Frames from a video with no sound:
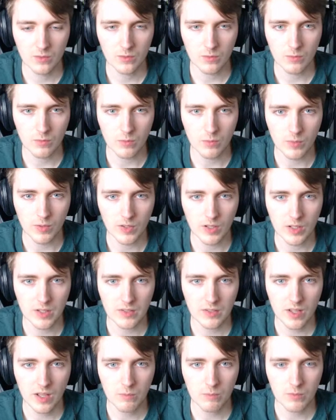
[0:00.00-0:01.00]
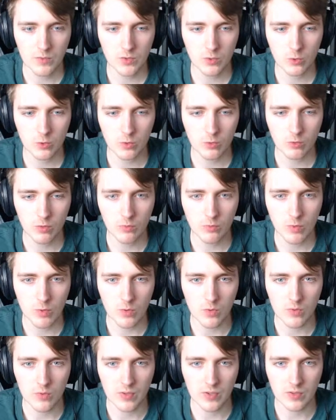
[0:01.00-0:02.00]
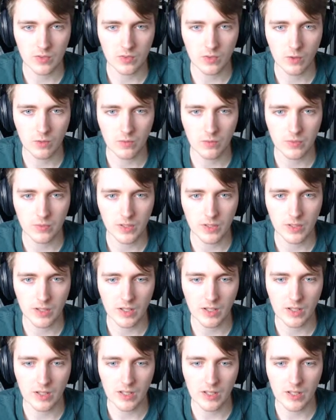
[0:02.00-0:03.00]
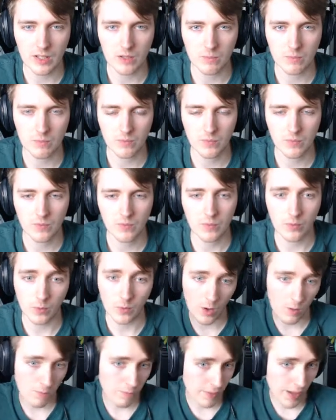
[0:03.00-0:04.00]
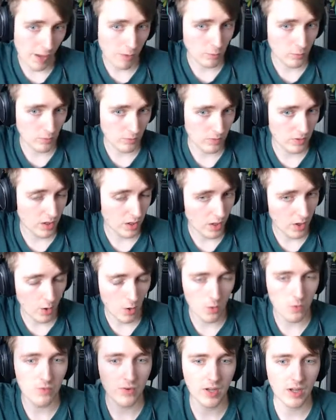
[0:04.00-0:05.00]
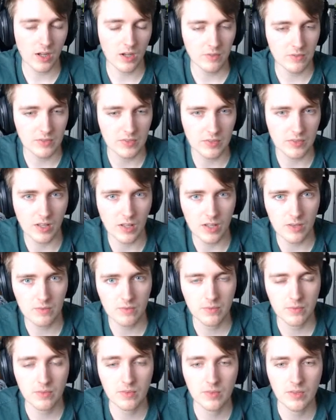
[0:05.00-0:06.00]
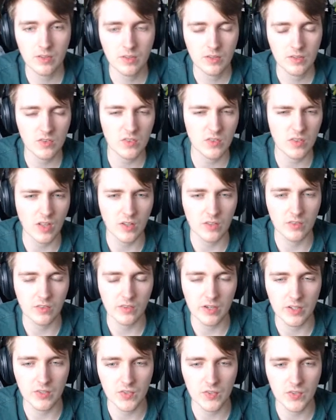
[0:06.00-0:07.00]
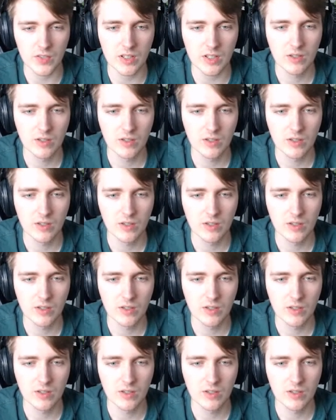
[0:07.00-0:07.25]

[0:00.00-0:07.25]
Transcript: We will attempt to remove his Dolphin and then hit him for about over half his life. Just under, actually.